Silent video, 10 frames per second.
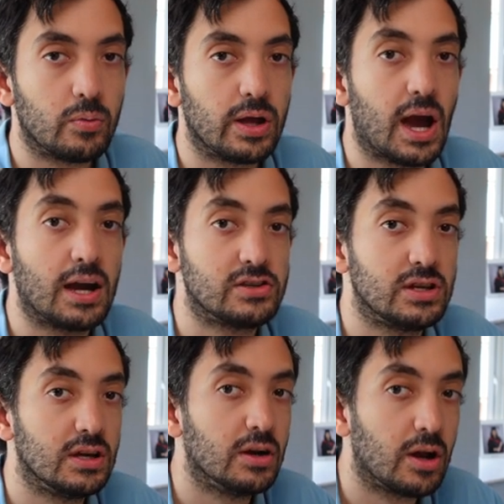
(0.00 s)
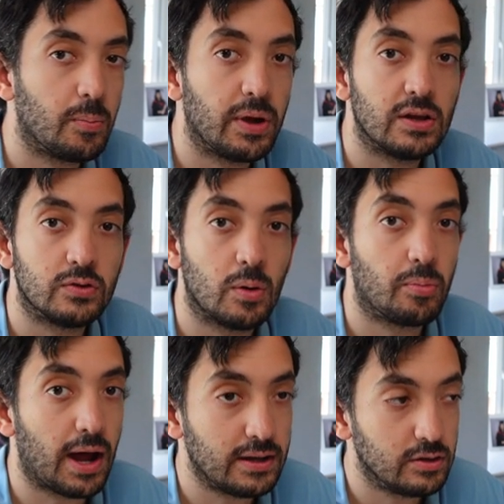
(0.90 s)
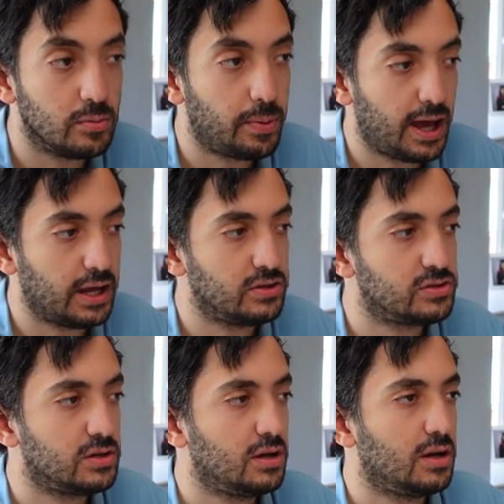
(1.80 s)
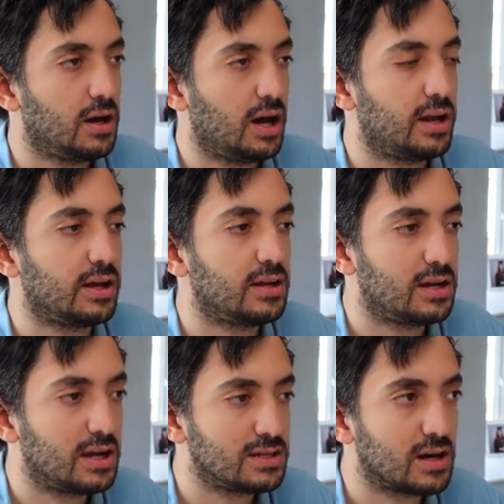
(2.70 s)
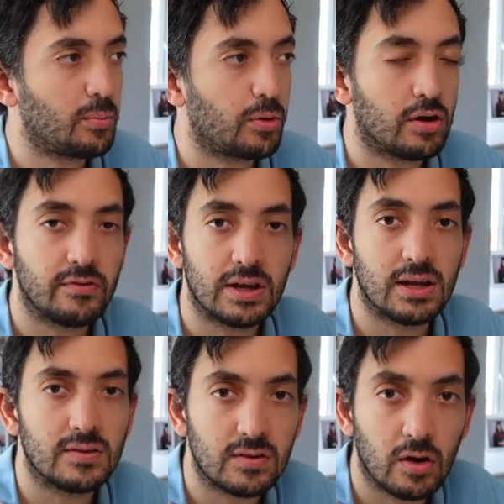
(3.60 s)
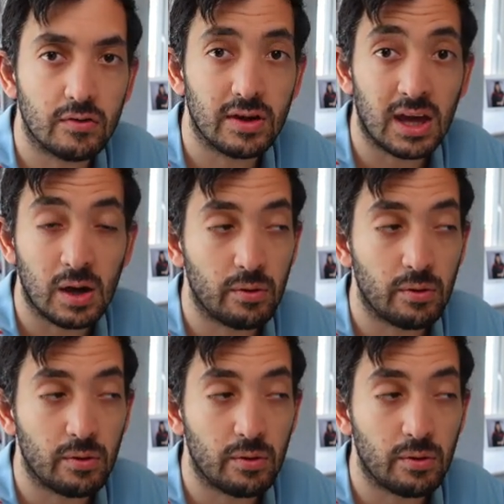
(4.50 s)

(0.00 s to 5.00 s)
we actually got to appear to a brand new page. And an example of it is over here